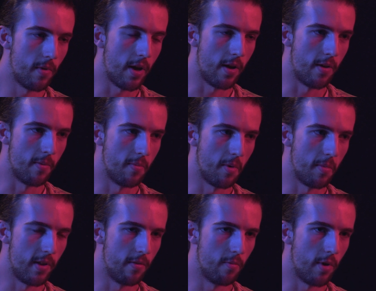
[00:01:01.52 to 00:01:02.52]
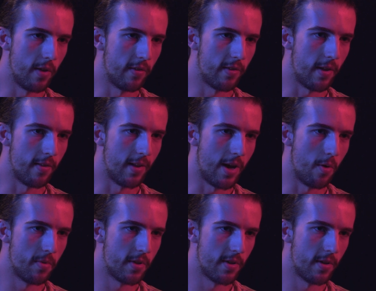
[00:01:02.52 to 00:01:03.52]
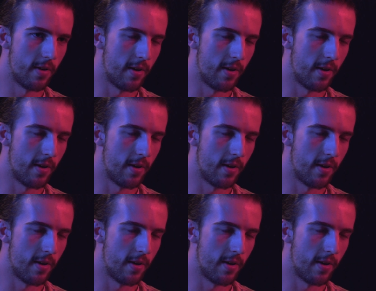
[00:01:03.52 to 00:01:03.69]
probably around the Southern Alps.